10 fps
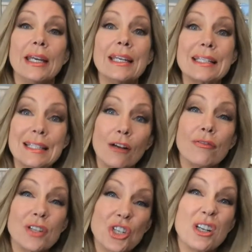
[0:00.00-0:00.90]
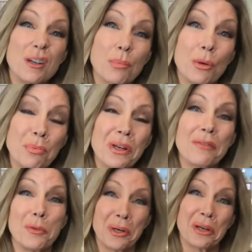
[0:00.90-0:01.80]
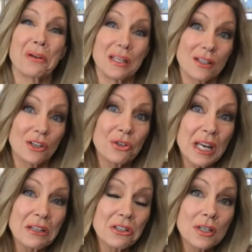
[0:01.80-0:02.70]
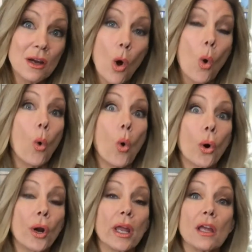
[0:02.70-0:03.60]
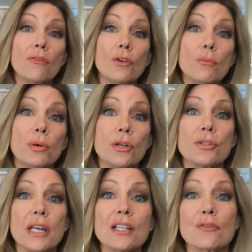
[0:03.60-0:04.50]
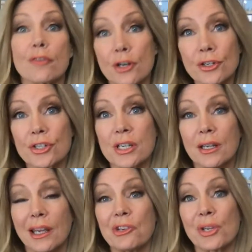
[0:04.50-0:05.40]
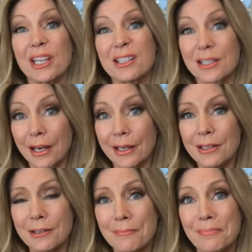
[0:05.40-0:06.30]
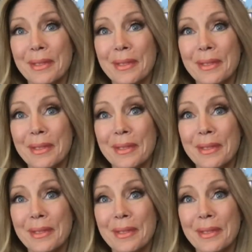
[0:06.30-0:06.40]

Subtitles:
It is selfish and inappropriate if you bring your kids on your dates or if you put your dates first and your kids second.